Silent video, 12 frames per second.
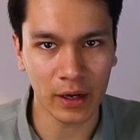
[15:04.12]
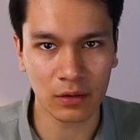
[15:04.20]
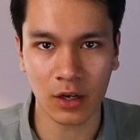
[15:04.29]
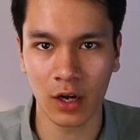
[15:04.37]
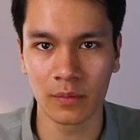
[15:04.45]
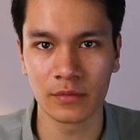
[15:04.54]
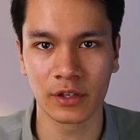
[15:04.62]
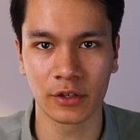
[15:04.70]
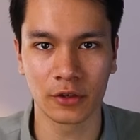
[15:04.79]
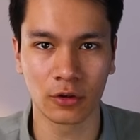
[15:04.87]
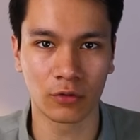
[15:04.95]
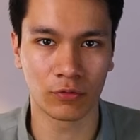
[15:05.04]
outcomes
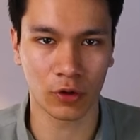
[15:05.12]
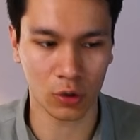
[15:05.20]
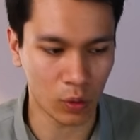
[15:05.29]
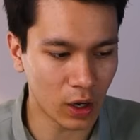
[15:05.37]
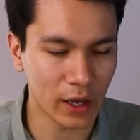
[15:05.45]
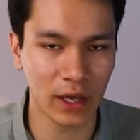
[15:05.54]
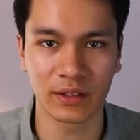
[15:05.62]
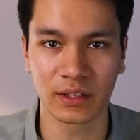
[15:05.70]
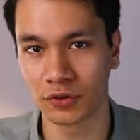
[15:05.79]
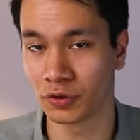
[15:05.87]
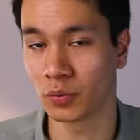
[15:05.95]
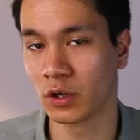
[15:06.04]
that you're required
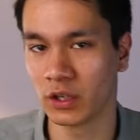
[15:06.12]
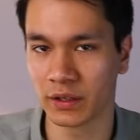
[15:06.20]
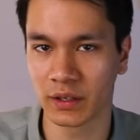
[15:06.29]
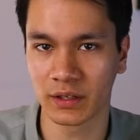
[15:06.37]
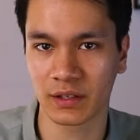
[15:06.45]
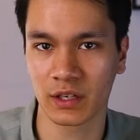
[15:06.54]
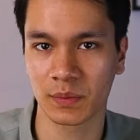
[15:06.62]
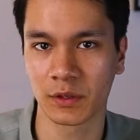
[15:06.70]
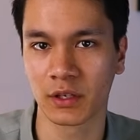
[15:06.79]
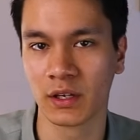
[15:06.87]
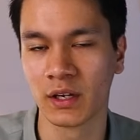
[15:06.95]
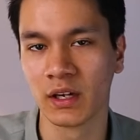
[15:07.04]
to do well in the
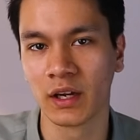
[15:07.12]
assessment,